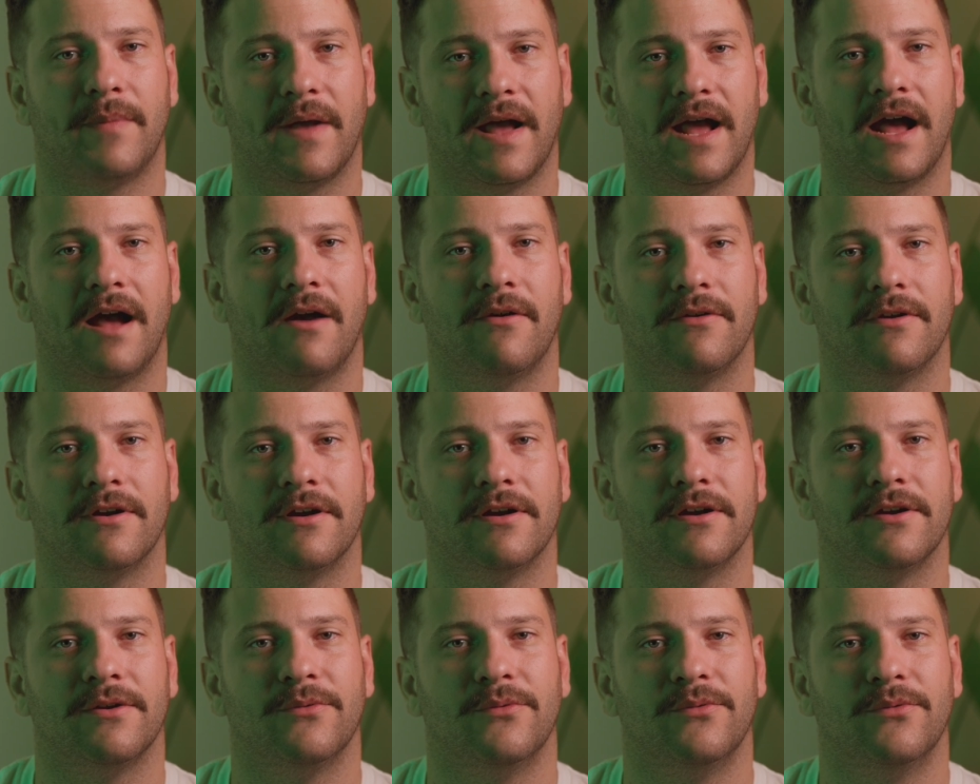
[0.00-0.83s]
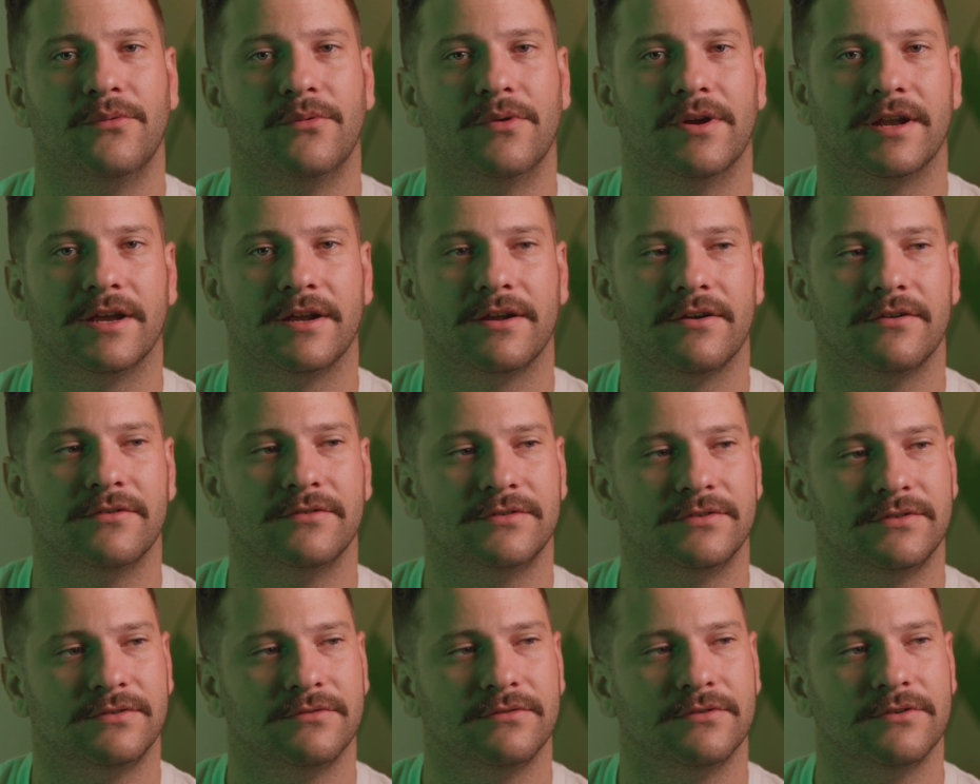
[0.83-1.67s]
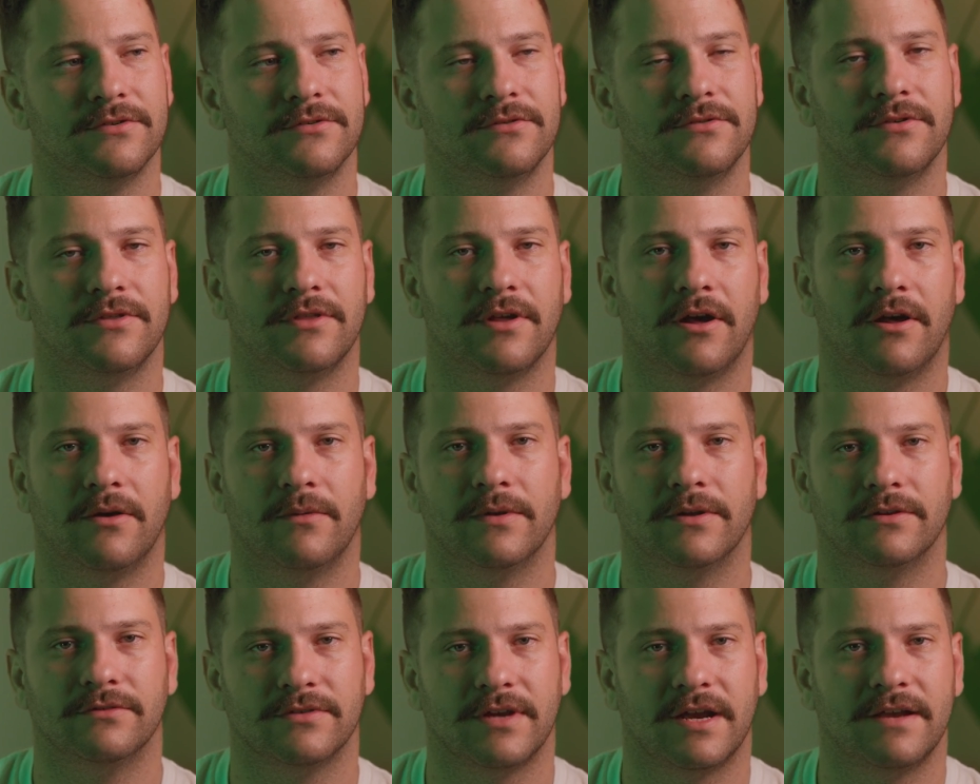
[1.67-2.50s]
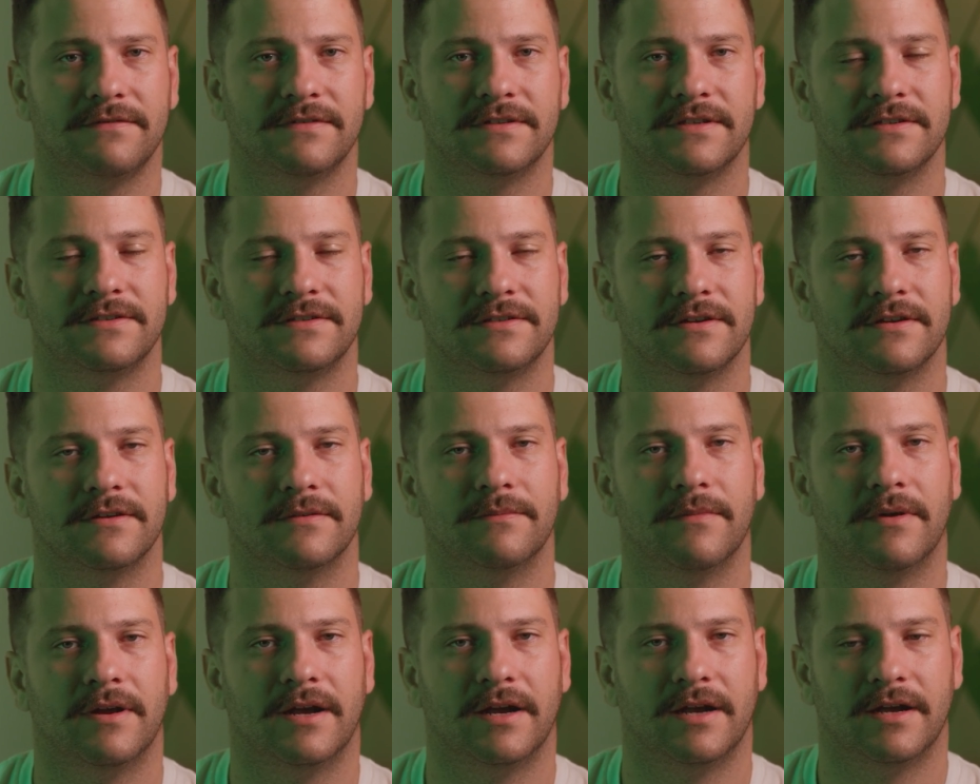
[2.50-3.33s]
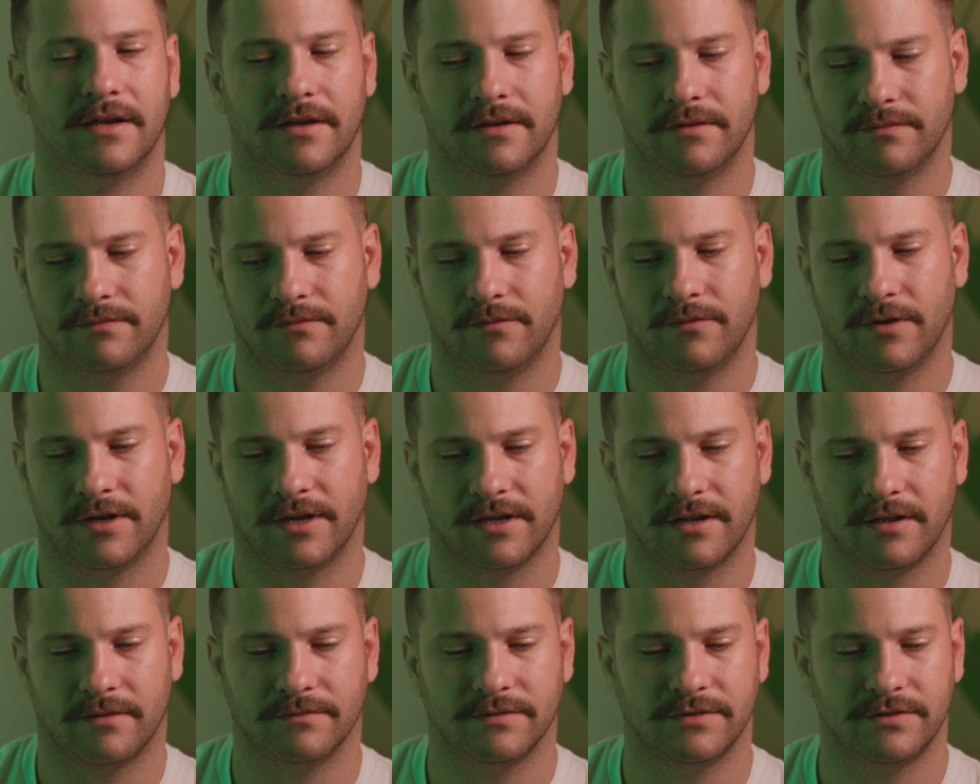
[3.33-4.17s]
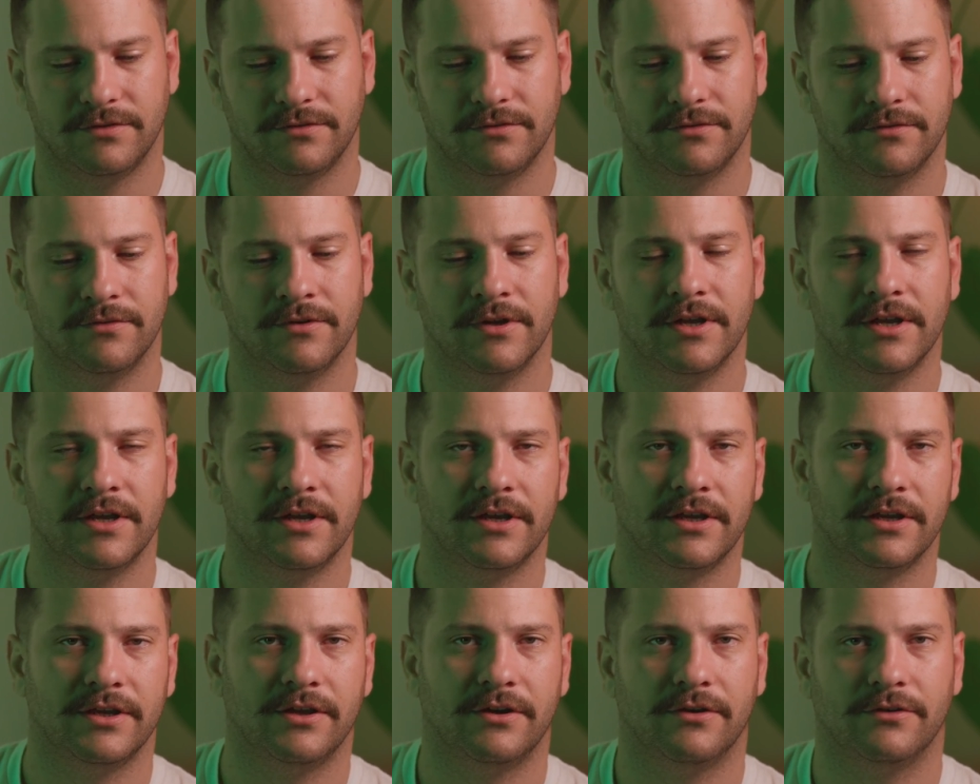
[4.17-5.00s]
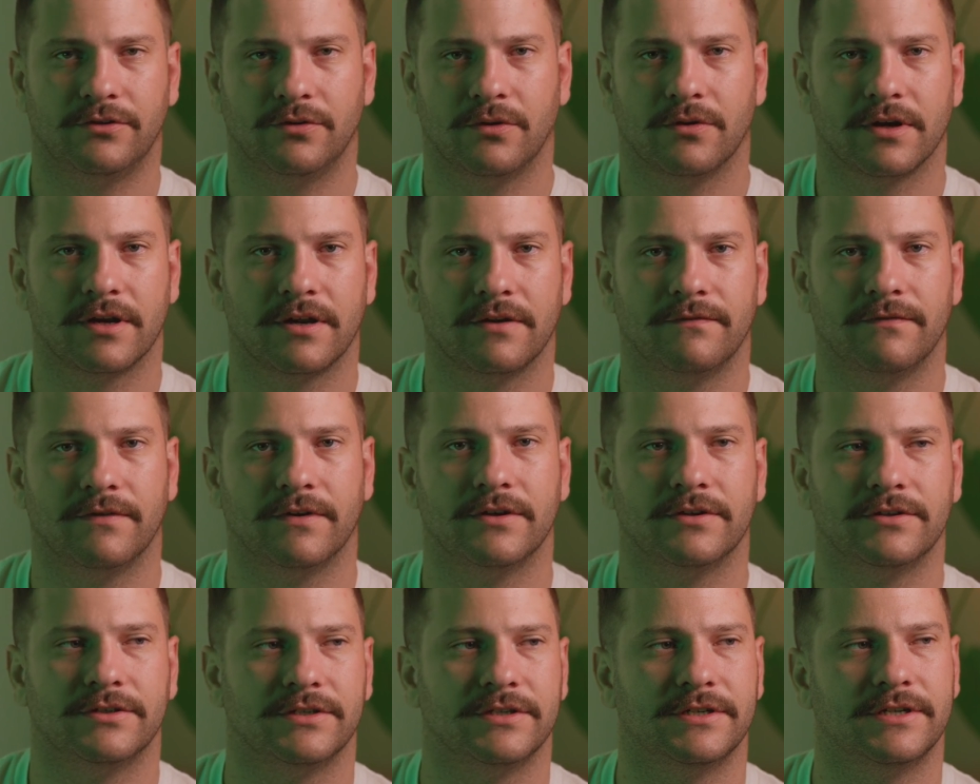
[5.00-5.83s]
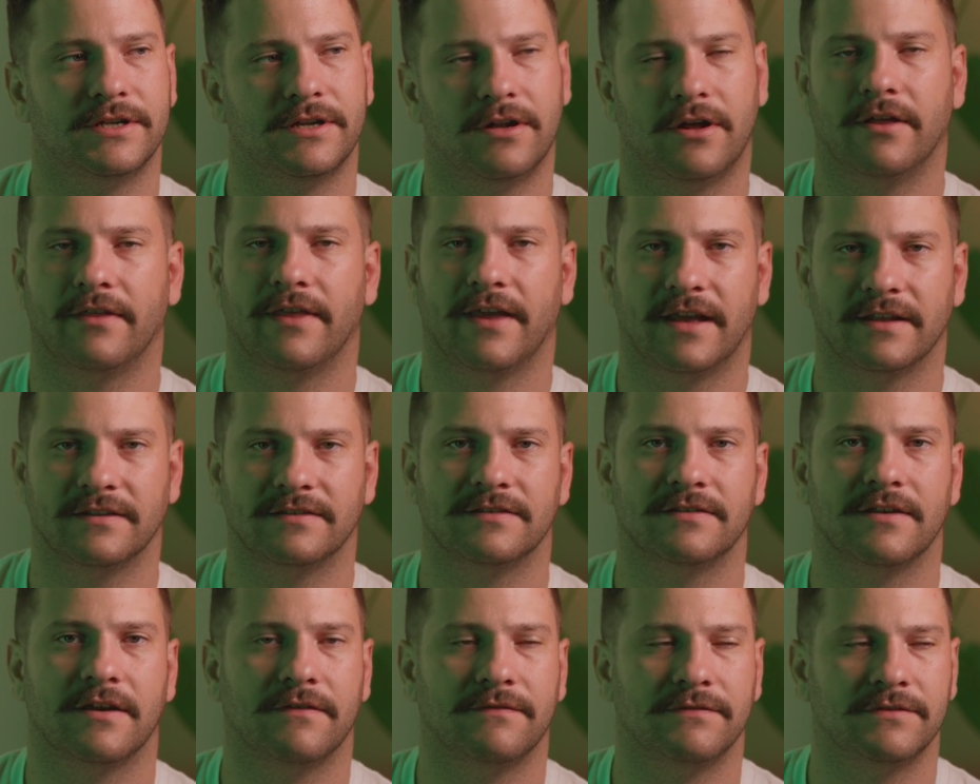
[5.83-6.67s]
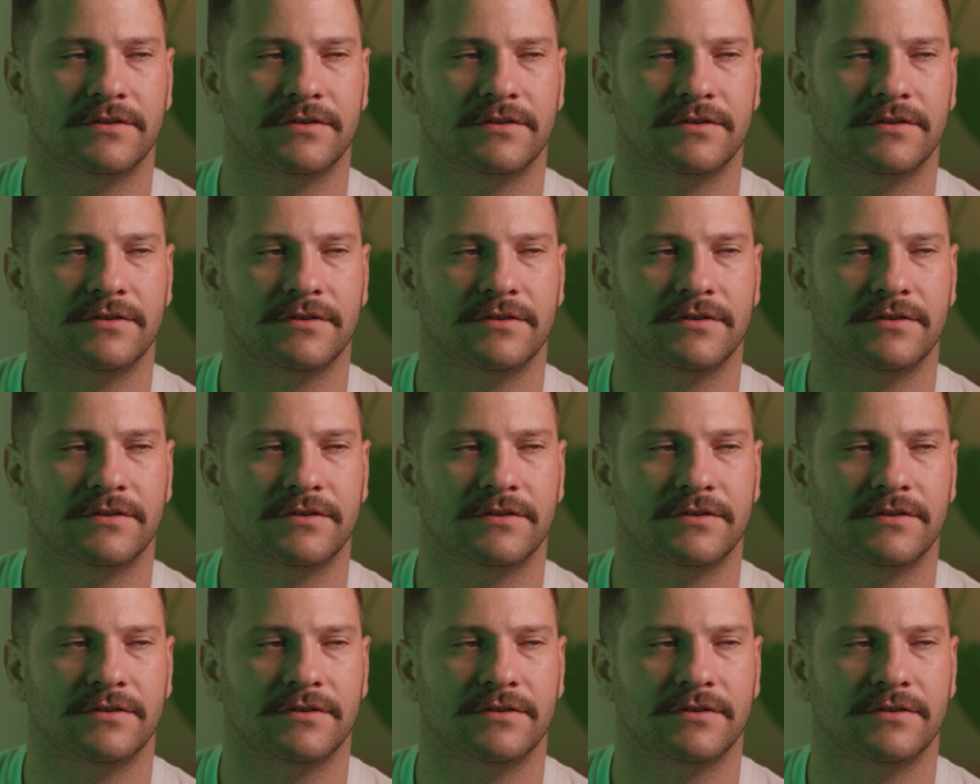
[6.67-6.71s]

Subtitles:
power when it goes through the all-wheel drive system, when it comes to, you know, torque conversion and all that stuff.